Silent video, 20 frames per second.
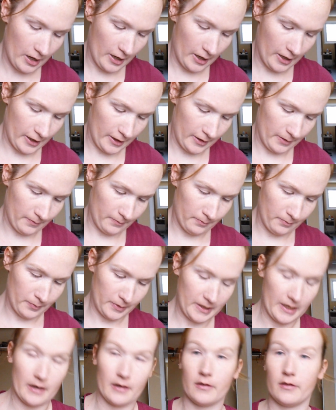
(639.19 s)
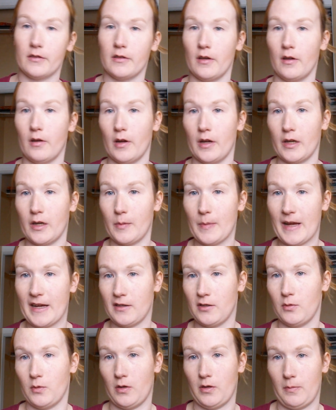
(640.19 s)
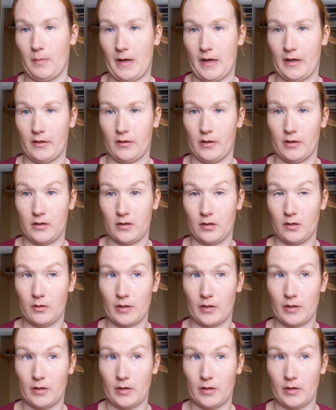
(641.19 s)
But yeah, so I go back to work in May, so